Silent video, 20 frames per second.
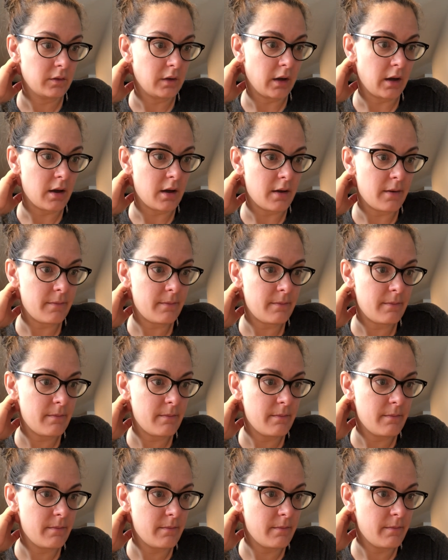
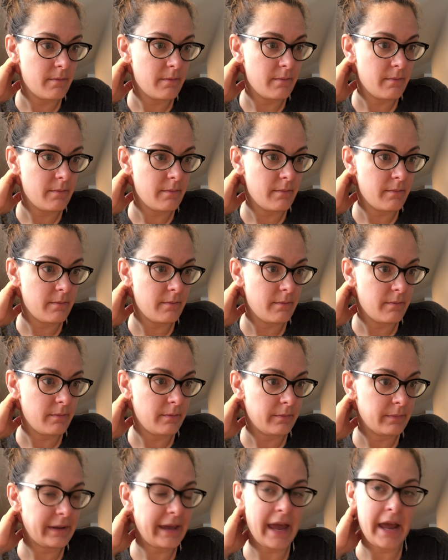
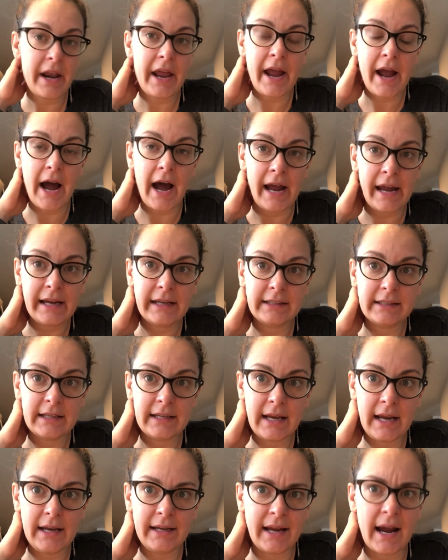Can I hike
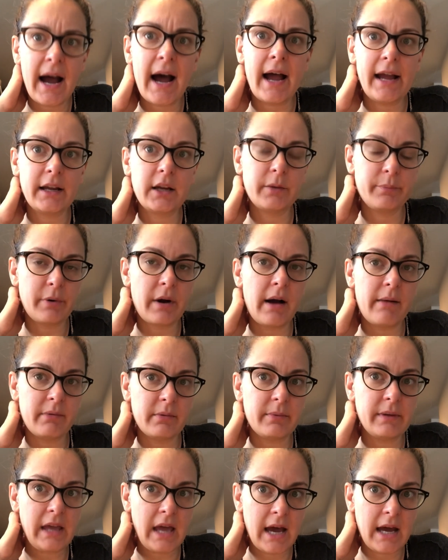today? Yeah, I could
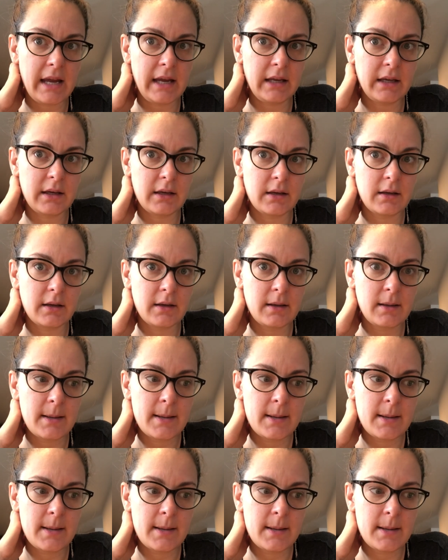probably hike.